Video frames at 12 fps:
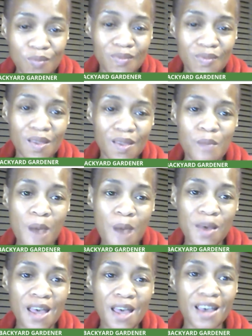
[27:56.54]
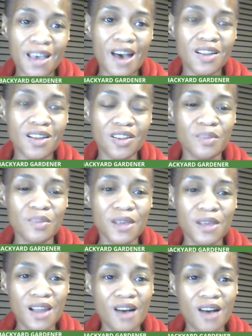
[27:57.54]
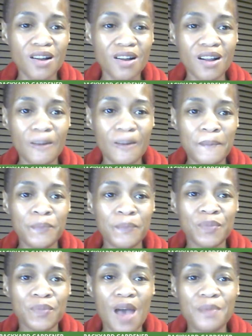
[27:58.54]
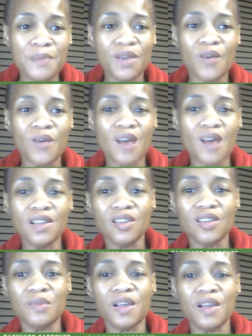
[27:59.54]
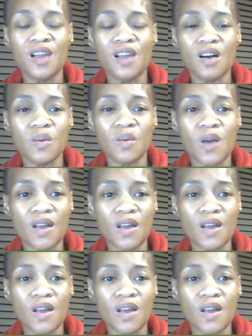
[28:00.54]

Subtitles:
Mama hang out a little bit longer. I'll be around a little bit longer without